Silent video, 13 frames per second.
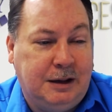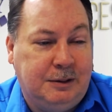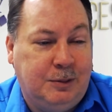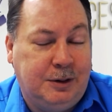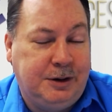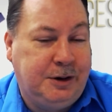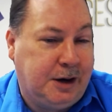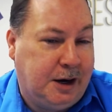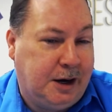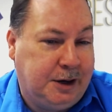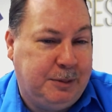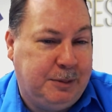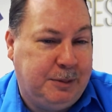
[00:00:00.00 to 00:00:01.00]
What are your
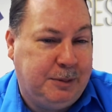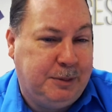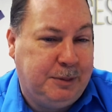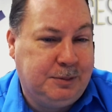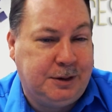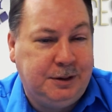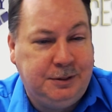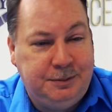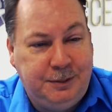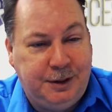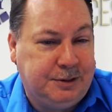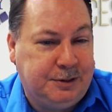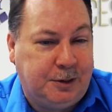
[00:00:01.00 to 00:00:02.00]
payment terms? Or you
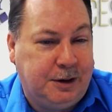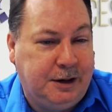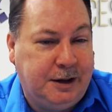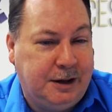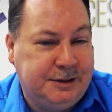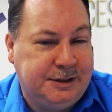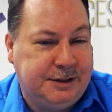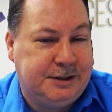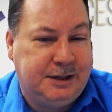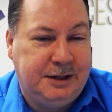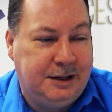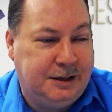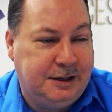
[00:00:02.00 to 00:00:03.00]
take 30 days,
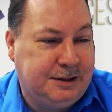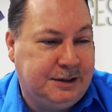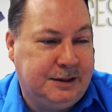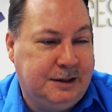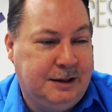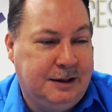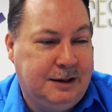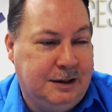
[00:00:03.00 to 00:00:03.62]
60 days?